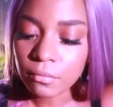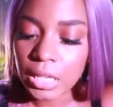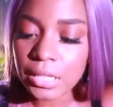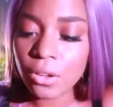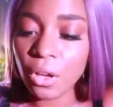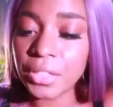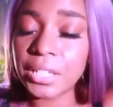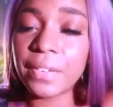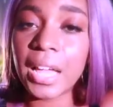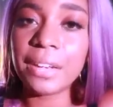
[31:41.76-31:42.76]
it's called the
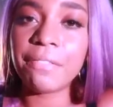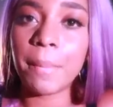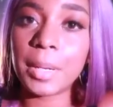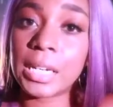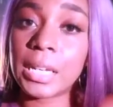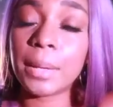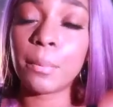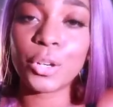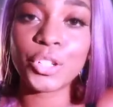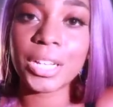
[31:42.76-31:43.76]
Divine Feminine
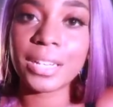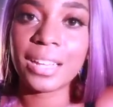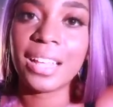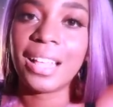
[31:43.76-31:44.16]
Immersion.